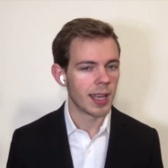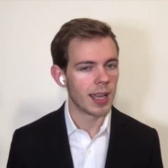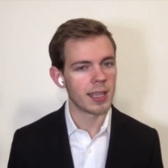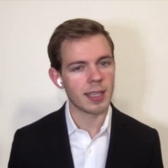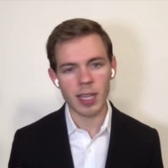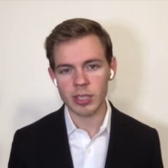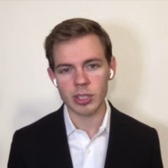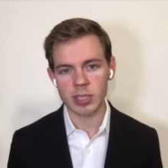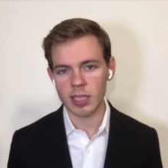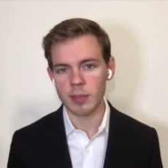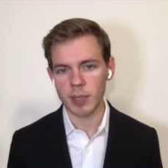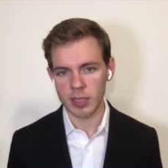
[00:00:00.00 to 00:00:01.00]
and not just
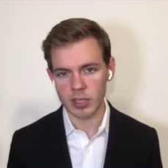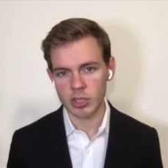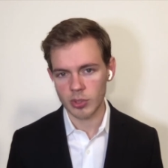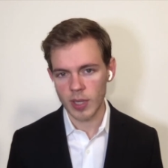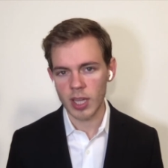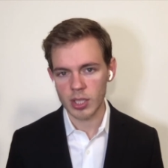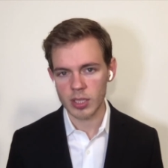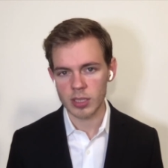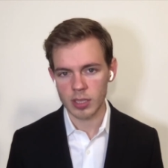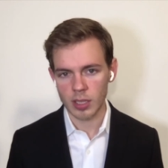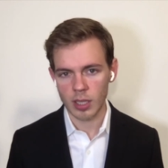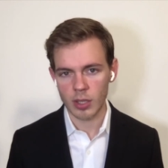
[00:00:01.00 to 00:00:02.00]
going to be a distraction
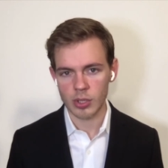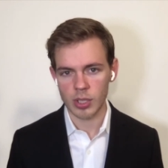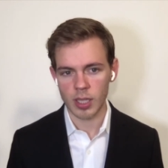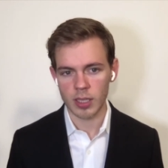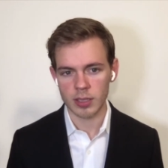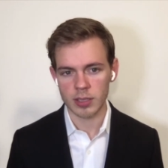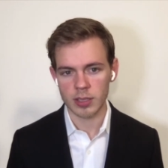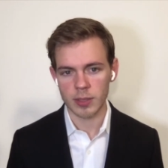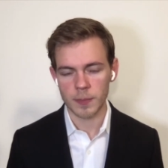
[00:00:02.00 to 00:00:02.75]
to negotiators.